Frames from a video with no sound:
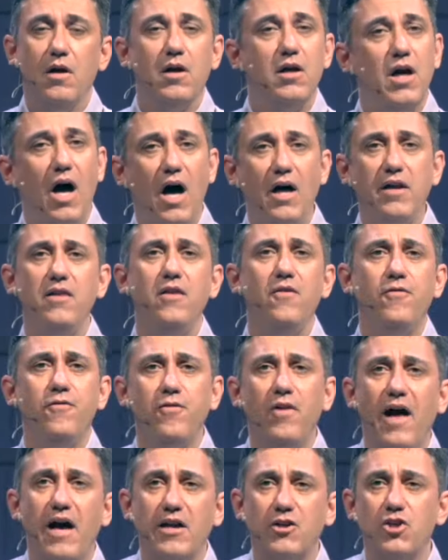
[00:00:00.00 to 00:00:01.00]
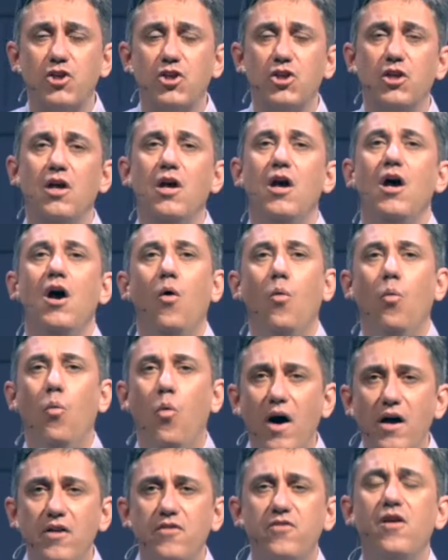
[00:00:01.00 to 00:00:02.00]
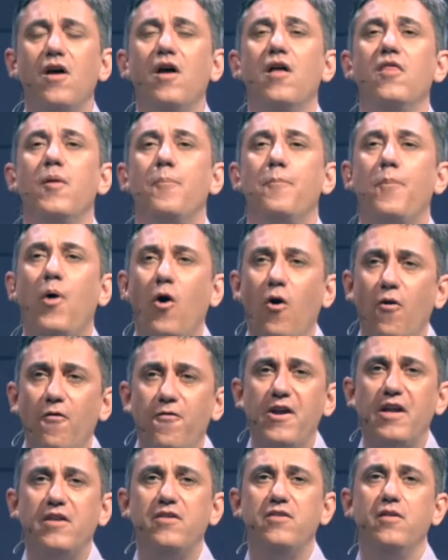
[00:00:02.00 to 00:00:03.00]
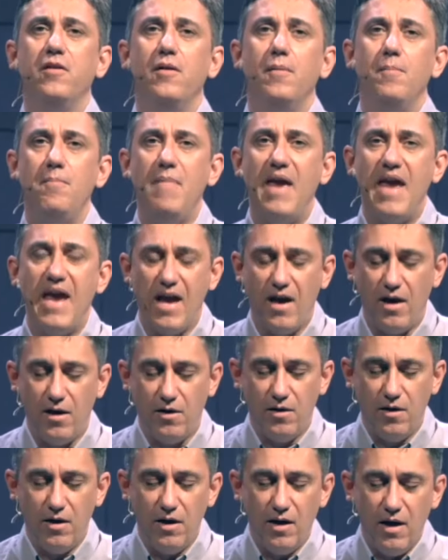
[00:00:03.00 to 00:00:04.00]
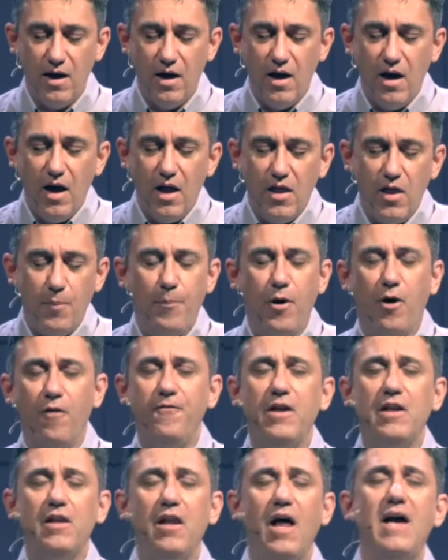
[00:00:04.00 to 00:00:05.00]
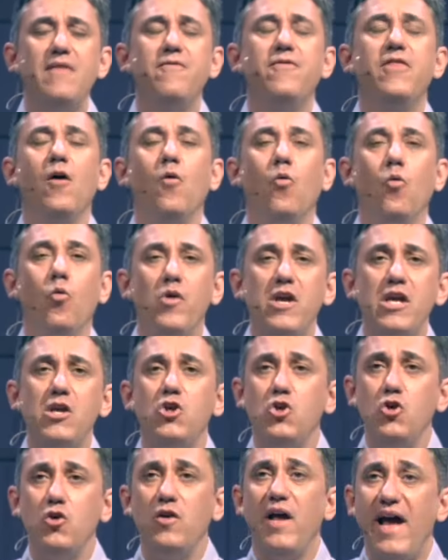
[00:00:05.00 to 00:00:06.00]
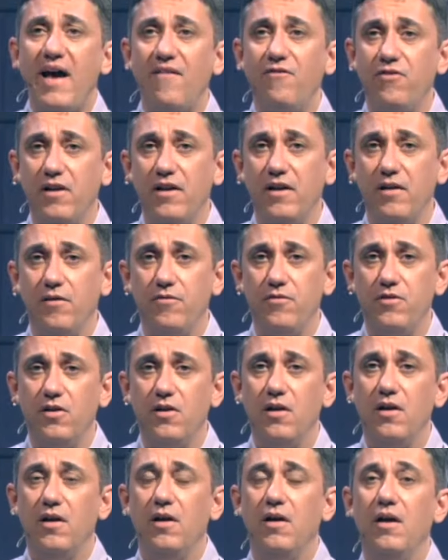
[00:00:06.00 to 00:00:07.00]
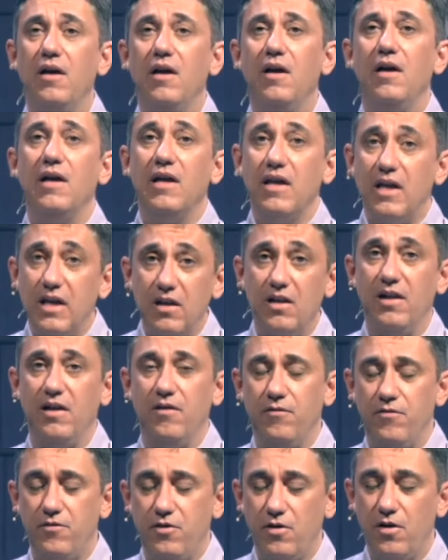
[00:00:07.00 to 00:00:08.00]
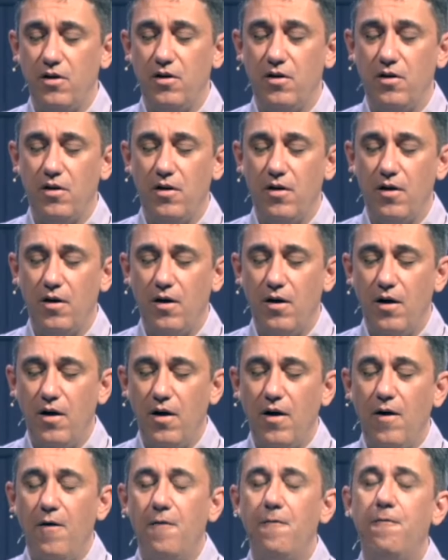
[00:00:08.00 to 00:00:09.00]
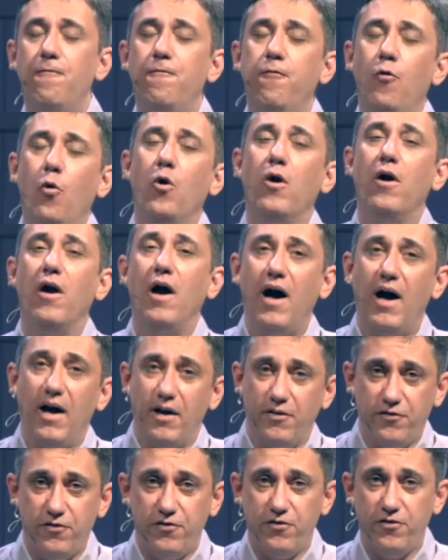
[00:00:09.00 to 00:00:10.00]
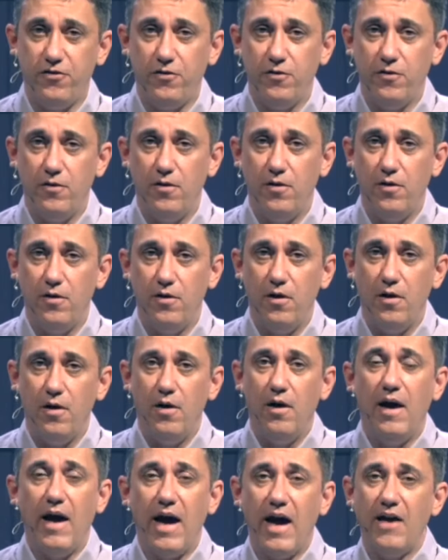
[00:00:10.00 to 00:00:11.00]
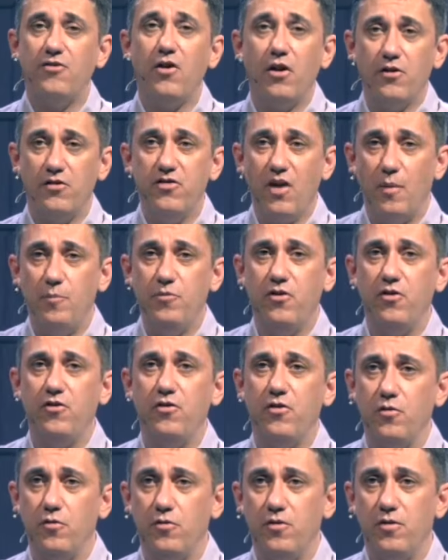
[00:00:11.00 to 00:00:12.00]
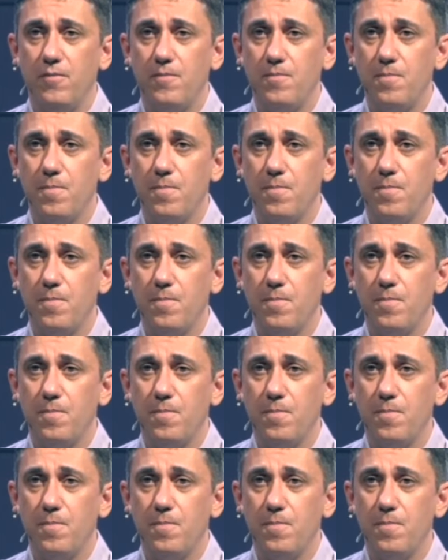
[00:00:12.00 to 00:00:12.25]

God in the flesh, was the perfect man. The perfect life that we should have lived, he lived for us as our substitute.